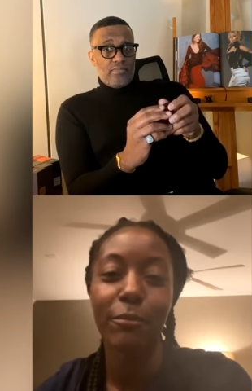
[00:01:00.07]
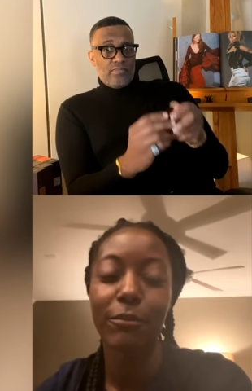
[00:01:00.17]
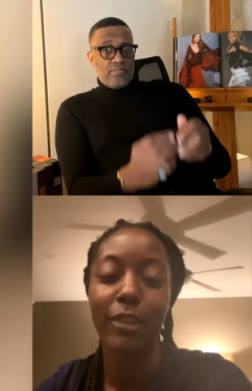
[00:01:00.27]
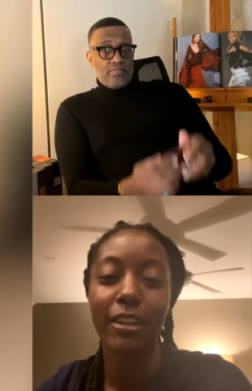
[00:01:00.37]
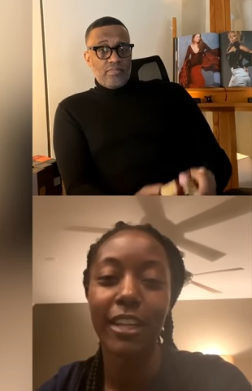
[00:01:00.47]

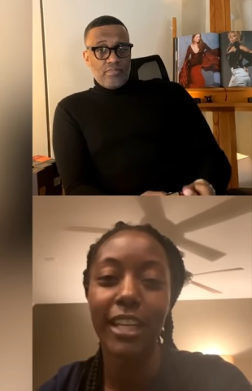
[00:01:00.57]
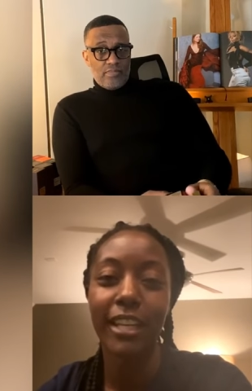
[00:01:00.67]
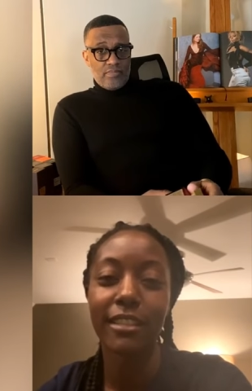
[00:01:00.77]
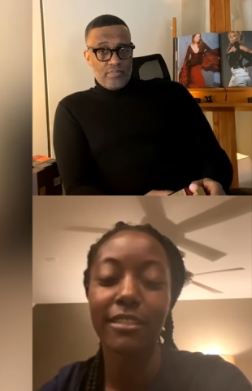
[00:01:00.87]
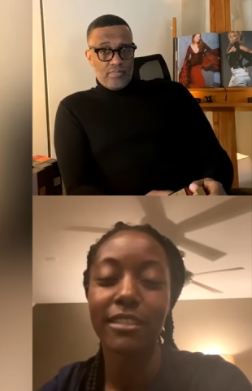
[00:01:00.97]
Speaker 1: very,
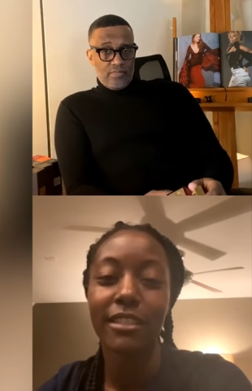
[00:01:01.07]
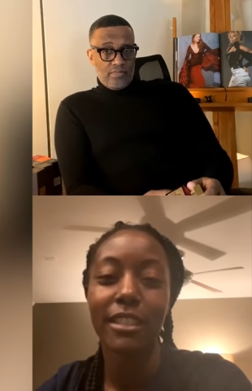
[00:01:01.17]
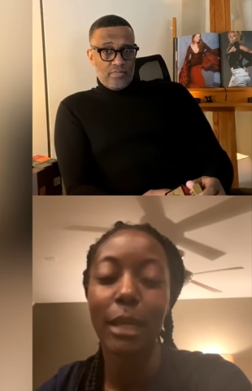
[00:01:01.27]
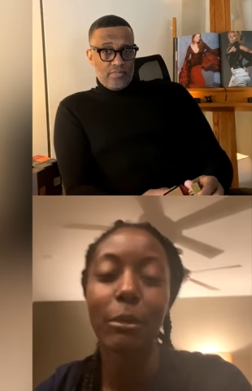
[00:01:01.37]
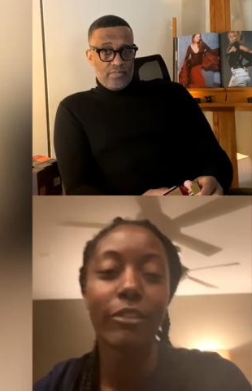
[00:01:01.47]

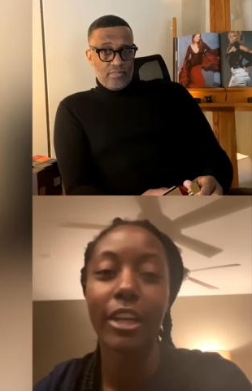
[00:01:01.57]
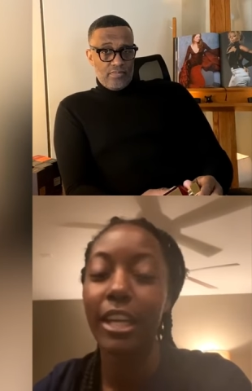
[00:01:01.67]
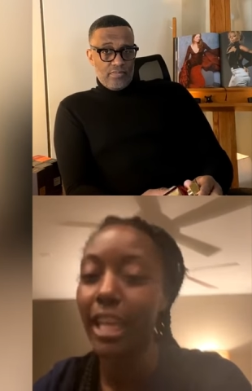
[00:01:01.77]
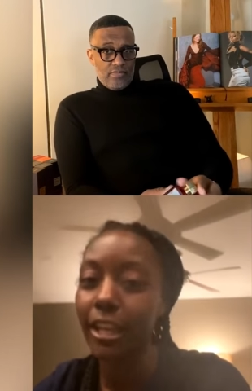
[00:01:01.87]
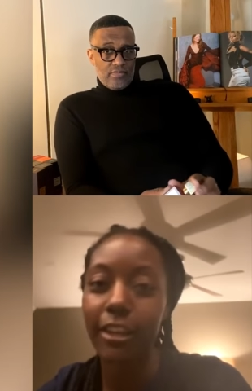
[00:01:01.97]
I'm a very
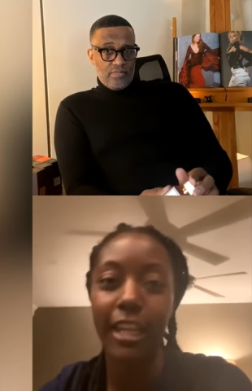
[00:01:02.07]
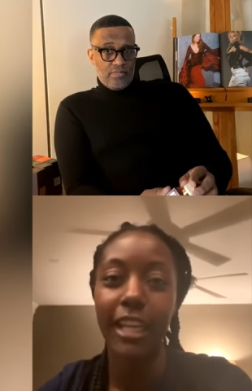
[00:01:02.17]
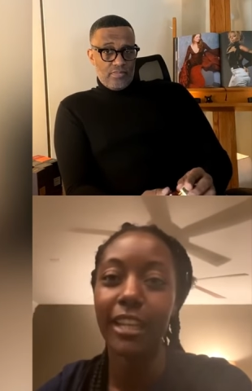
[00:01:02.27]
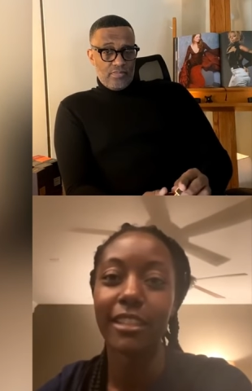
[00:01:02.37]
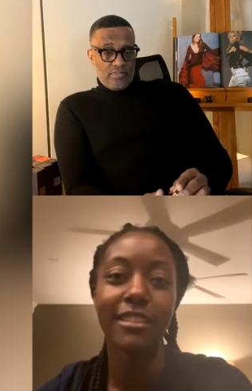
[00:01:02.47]

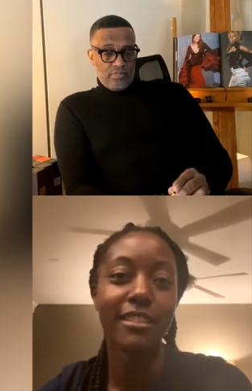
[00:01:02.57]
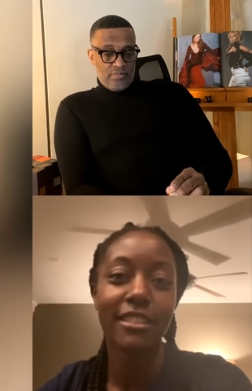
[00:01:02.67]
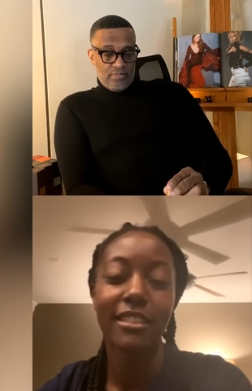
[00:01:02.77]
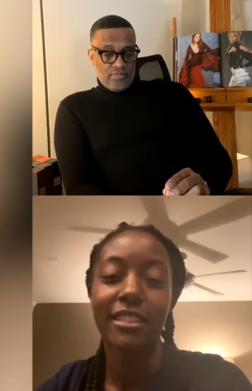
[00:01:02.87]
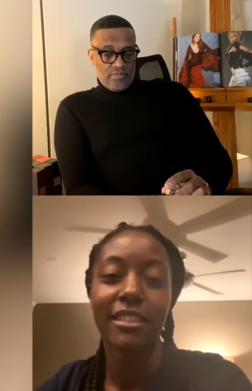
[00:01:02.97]
caring,
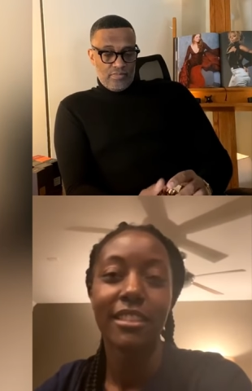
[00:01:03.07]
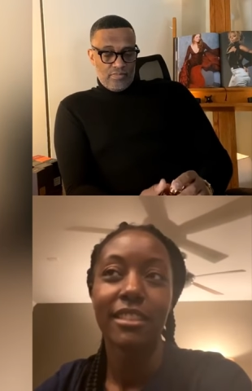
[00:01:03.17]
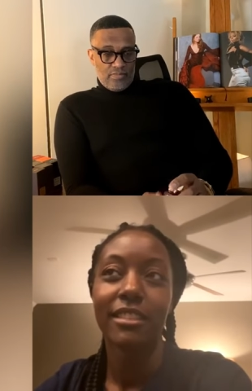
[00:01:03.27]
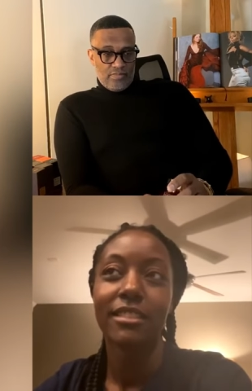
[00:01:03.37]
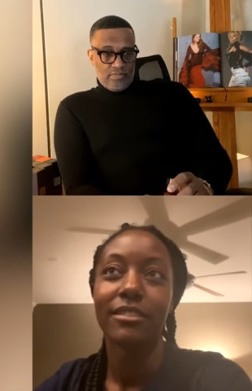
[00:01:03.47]

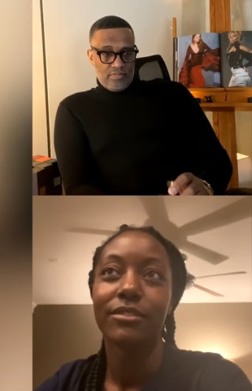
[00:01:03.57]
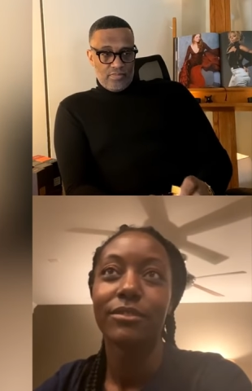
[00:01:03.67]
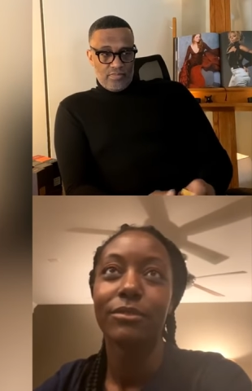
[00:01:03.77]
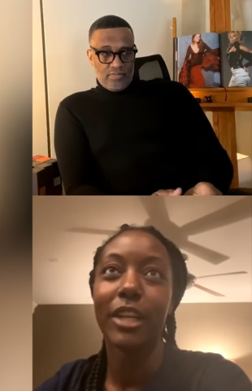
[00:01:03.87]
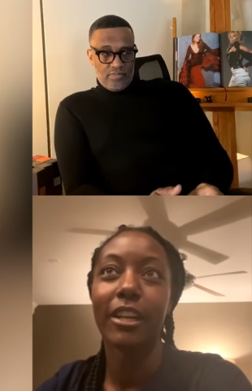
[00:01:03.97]

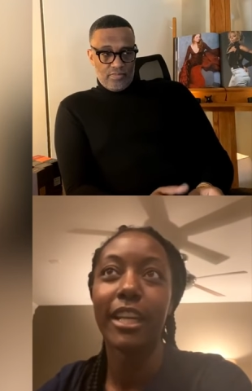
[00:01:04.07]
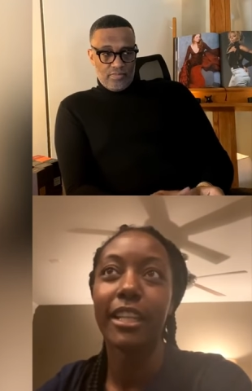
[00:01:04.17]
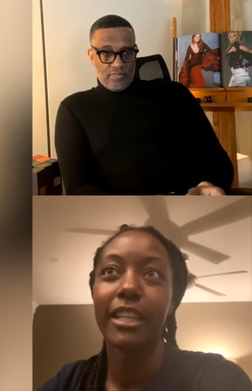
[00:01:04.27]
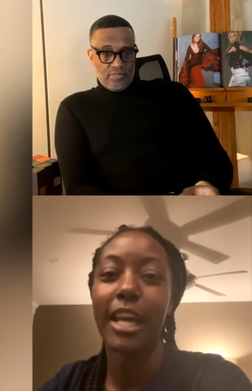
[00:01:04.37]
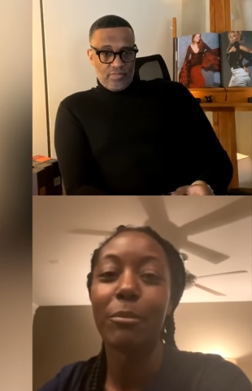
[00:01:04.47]

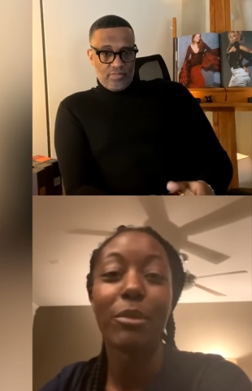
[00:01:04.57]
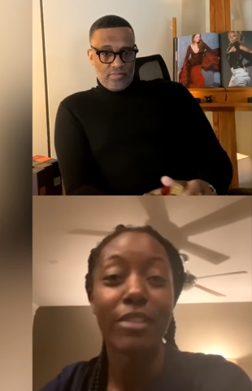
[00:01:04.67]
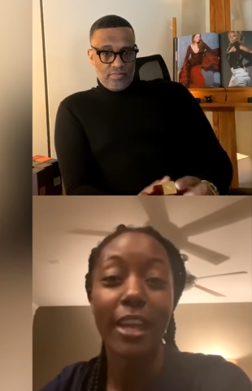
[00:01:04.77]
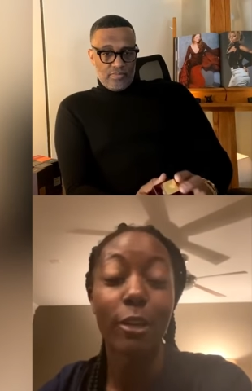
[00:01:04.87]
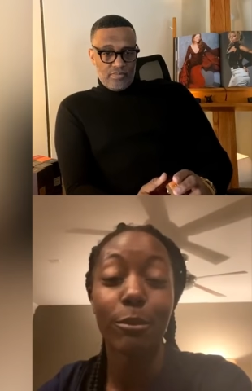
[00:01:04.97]
very
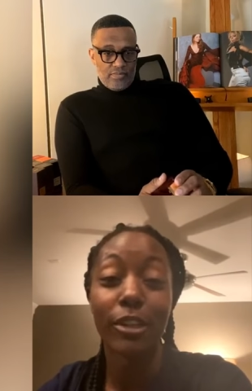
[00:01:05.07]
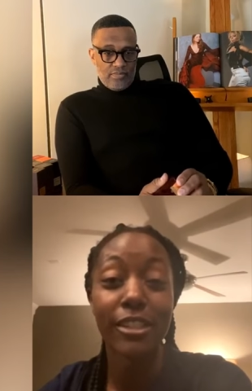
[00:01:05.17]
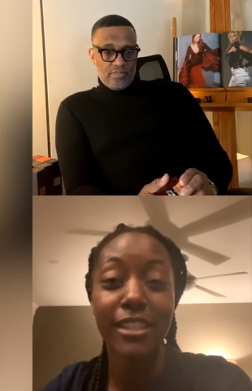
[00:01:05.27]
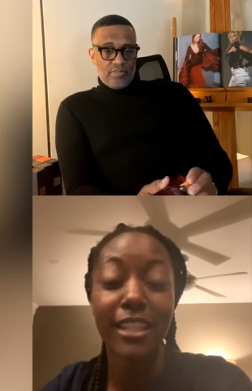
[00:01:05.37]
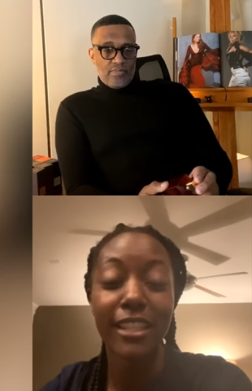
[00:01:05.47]
empathetic
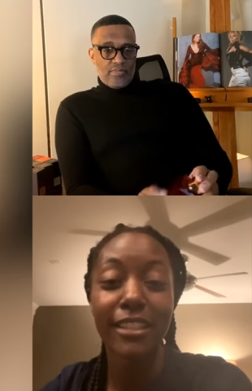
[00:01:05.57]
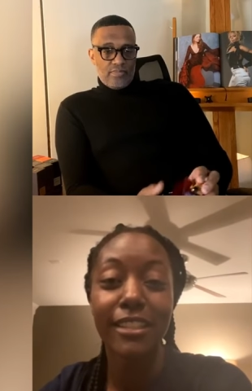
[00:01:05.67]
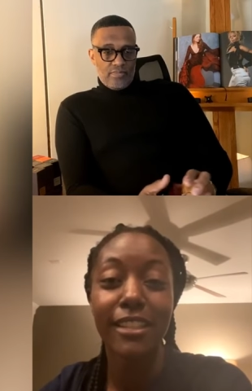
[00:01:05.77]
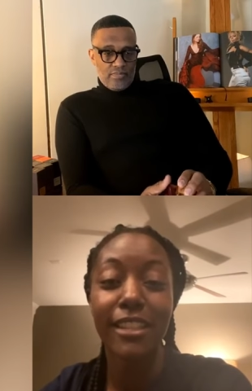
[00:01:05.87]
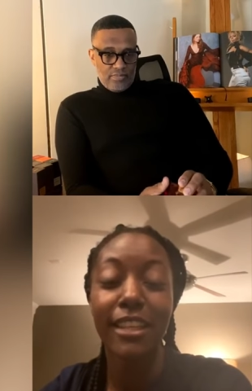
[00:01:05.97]
person.
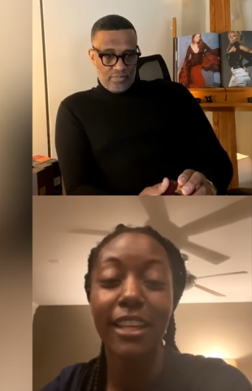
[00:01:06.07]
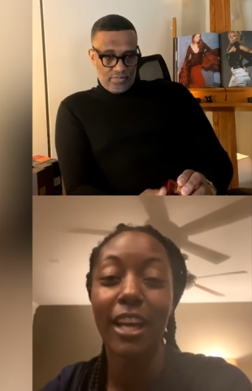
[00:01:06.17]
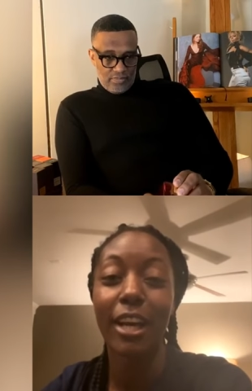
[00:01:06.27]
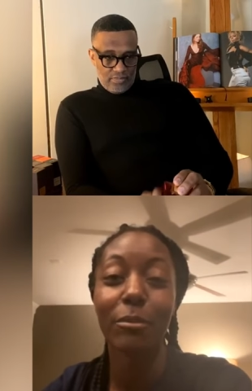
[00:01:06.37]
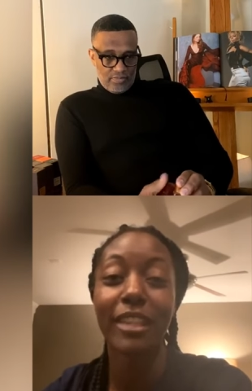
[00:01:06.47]

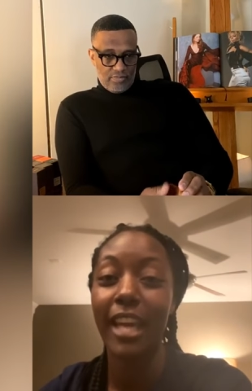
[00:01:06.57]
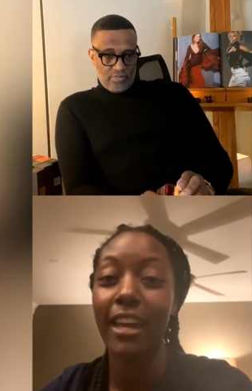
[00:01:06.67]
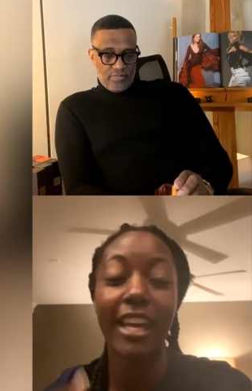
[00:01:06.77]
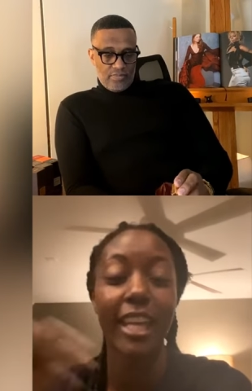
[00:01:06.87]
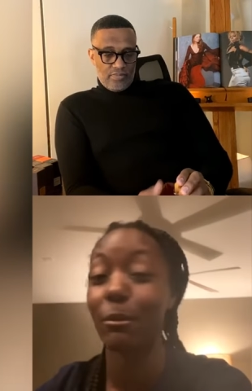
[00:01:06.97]
Um, yet
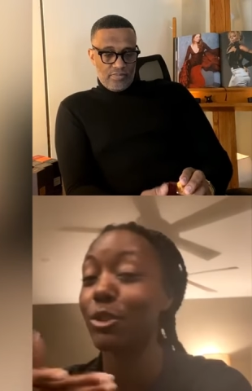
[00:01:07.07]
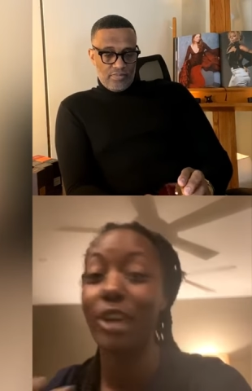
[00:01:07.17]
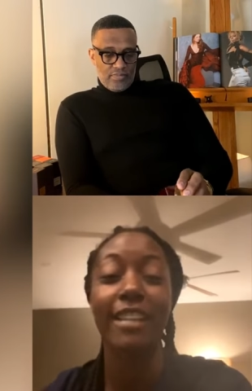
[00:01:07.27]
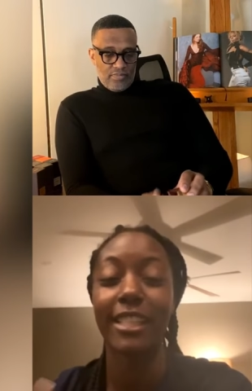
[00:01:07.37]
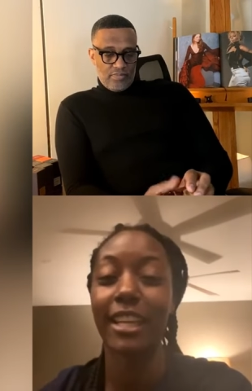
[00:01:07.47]
I keep
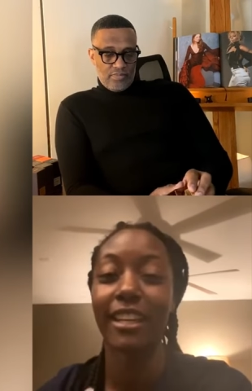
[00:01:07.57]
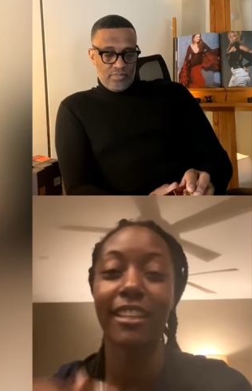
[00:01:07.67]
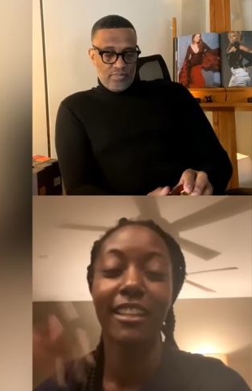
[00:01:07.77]
attracting